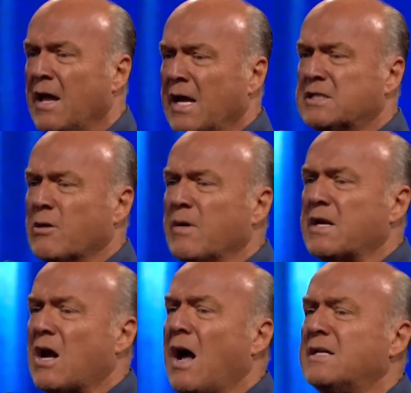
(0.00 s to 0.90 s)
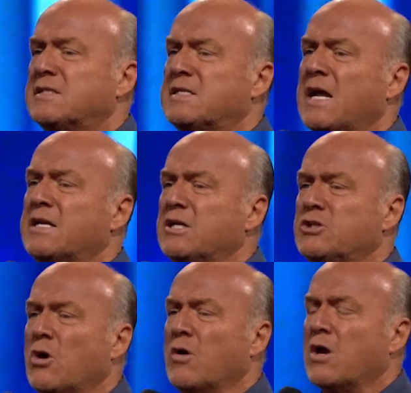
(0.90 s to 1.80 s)
And so when God said to
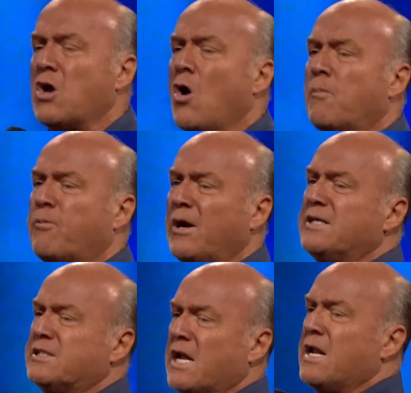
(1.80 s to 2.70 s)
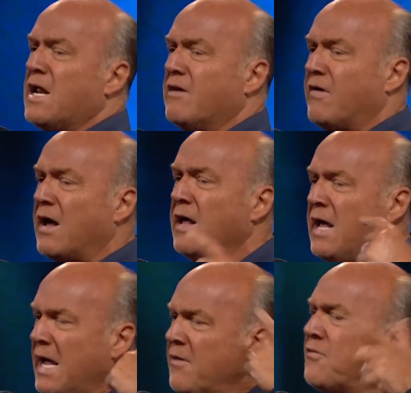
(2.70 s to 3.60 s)
Jonah, "Go preach to Nineveh,"
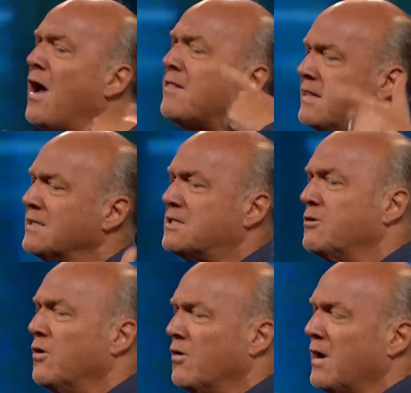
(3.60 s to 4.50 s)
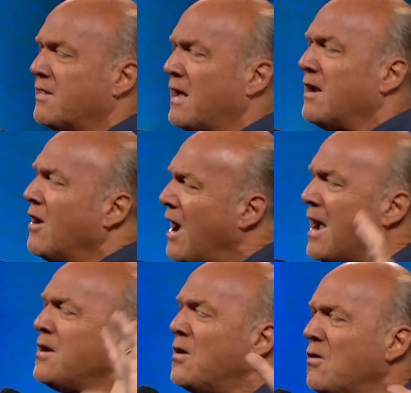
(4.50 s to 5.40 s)
he thought this through, and he thought, "I
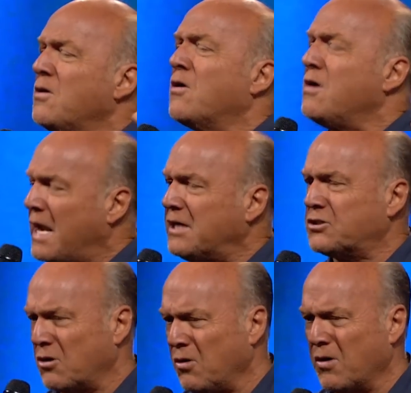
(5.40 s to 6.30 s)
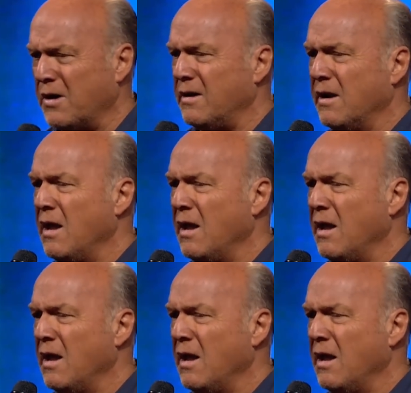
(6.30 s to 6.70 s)
know your nature, Lord.